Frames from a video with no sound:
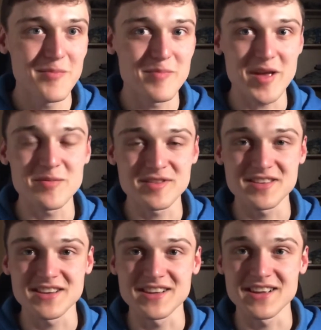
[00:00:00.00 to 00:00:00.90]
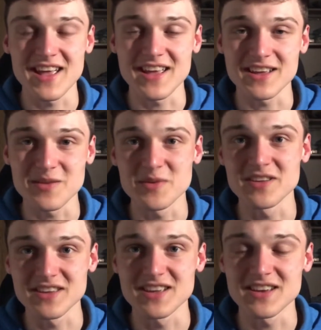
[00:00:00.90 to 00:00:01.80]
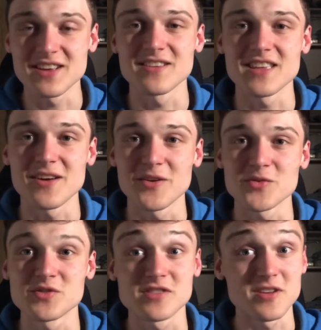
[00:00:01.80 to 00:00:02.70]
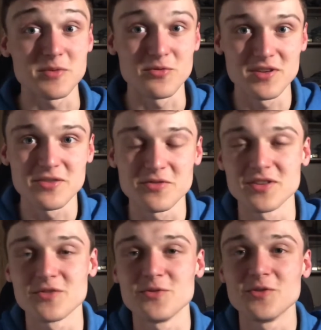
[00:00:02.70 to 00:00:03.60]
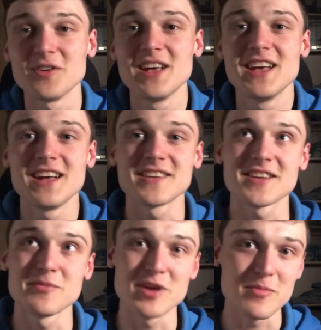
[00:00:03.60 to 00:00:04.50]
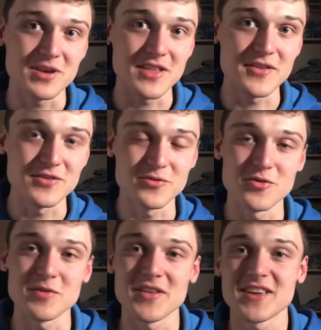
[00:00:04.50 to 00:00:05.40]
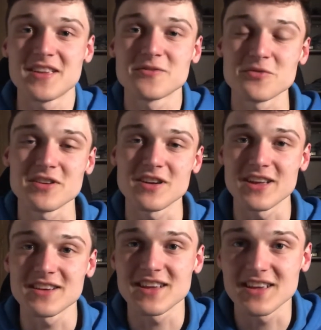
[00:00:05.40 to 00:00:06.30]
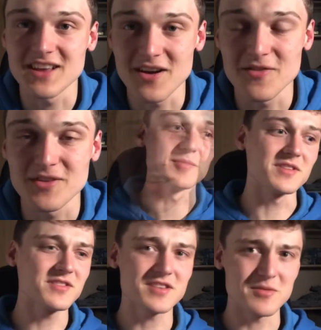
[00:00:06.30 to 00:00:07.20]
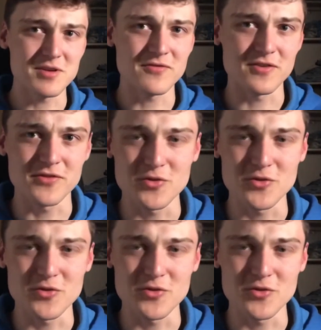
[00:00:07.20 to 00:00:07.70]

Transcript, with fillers: babysitting a chameleon here at the house, which is going to be really, really cool. It's going to be up in Ethan's room, and I think he's really going to like taking care of it. It's just going to be for a few